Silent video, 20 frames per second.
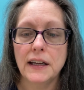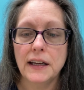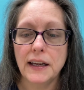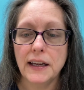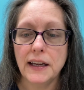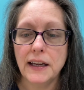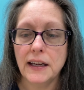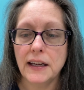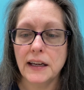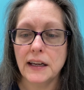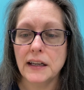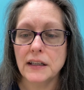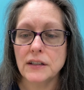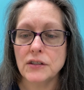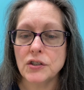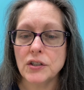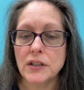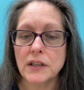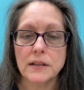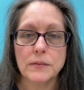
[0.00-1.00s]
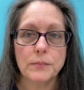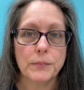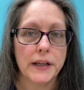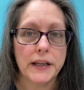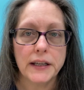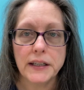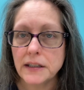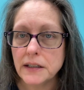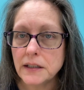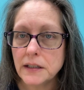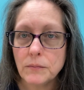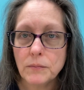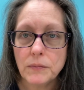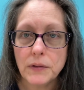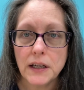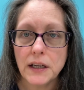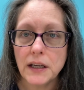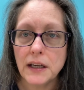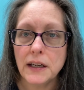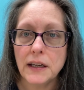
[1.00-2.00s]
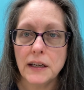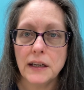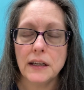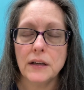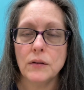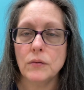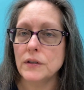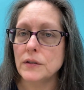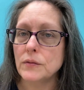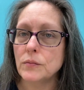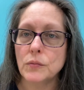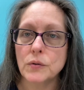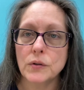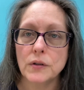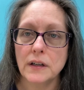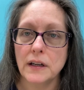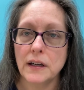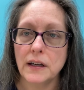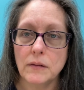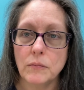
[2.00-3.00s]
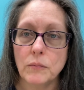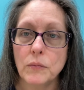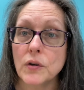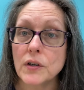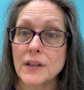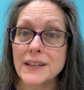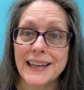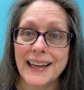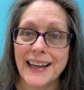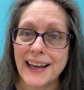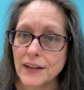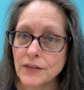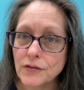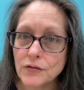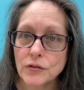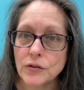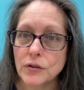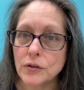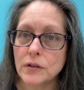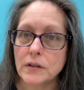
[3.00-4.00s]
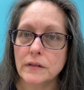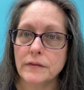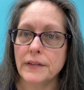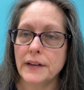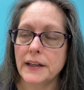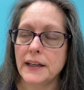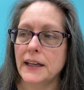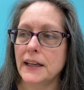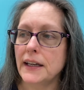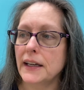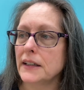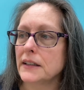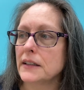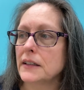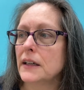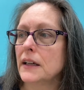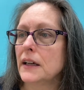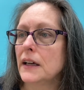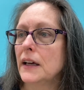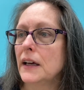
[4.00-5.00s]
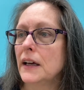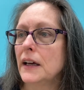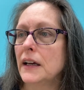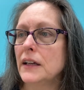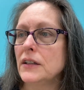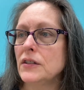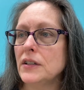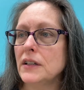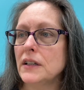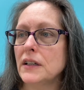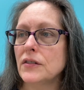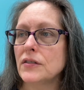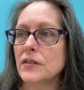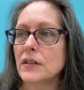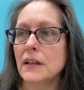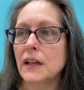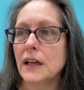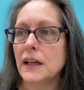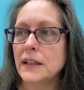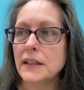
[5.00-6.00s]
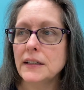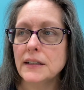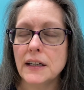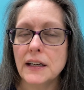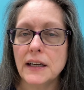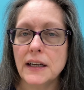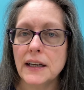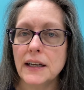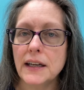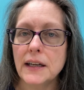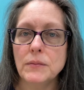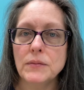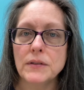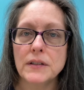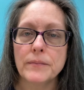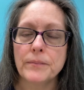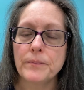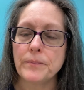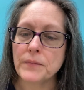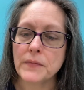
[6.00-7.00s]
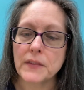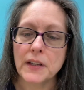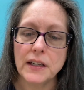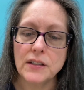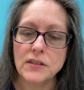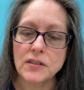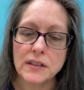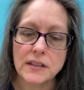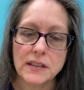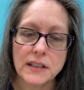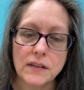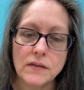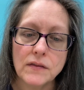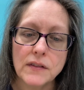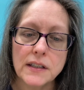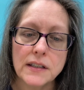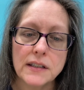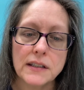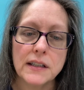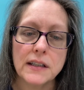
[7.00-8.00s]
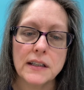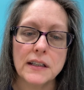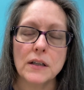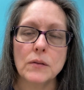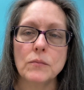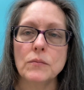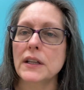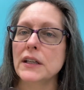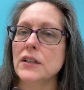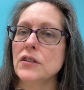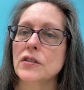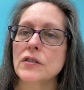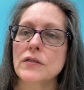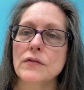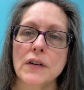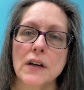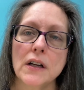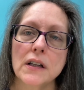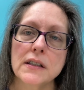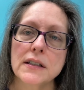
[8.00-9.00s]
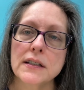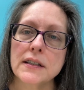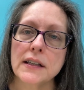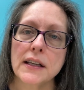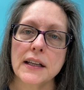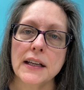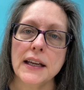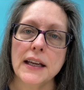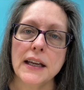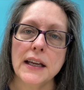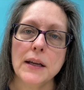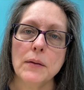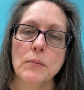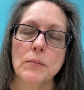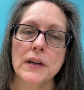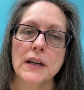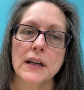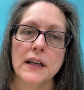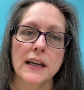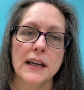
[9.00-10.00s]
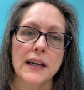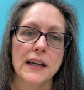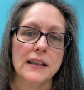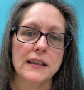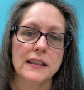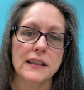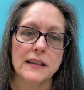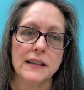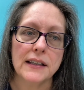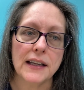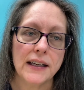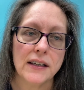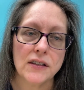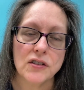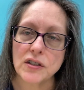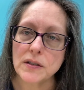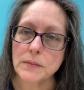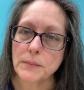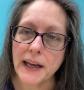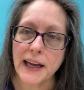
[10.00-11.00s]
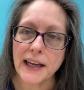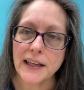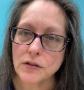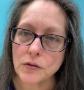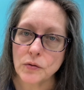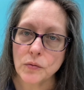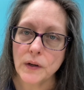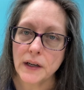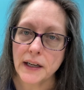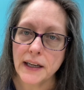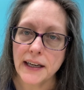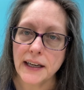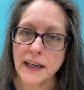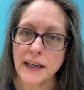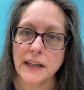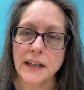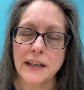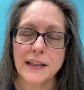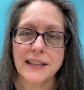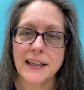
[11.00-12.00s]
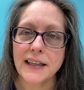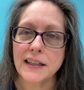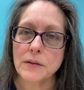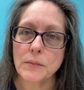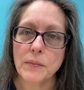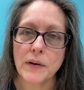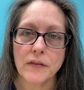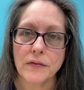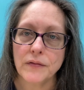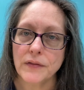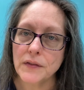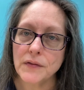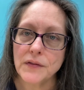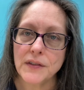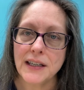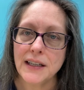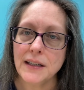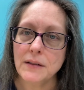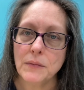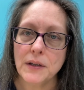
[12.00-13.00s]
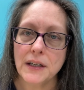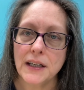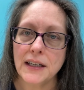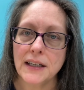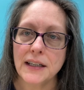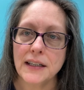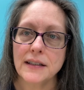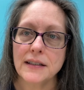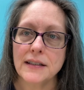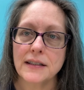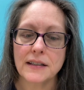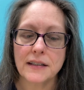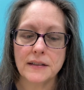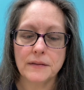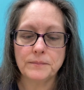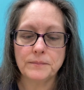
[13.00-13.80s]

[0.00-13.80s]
And she explained it to me. It was a more natural effect. And she goes, a lot of times I just give this to them, they just fall asleep, and then they just pass away. It takes about 15 minutes.